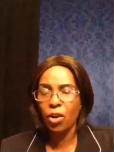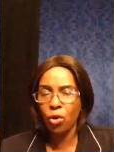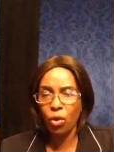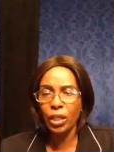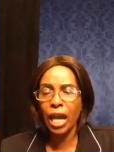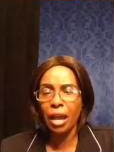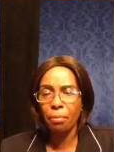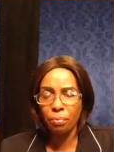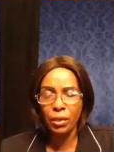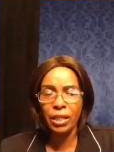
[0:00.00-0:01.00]
Lord,
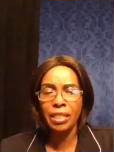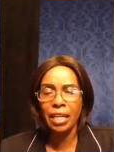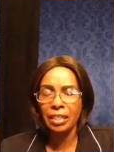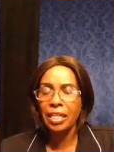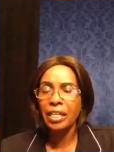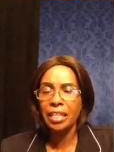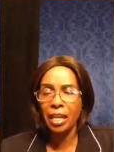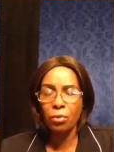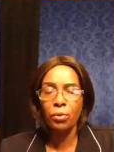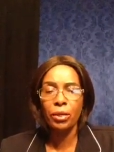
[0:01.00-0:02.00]
I pray that
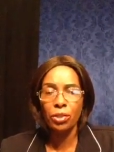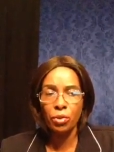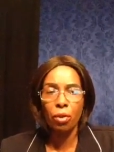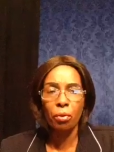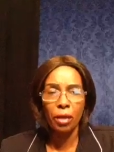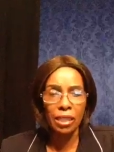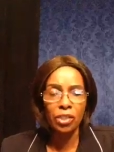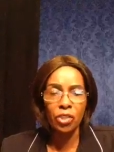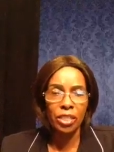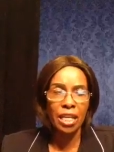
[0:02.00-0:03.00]
they will restore
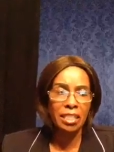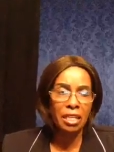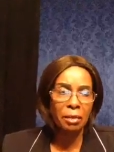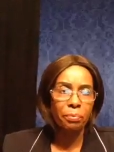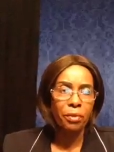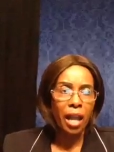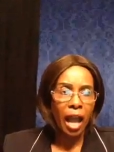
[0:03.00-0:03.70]
in Jesus' name.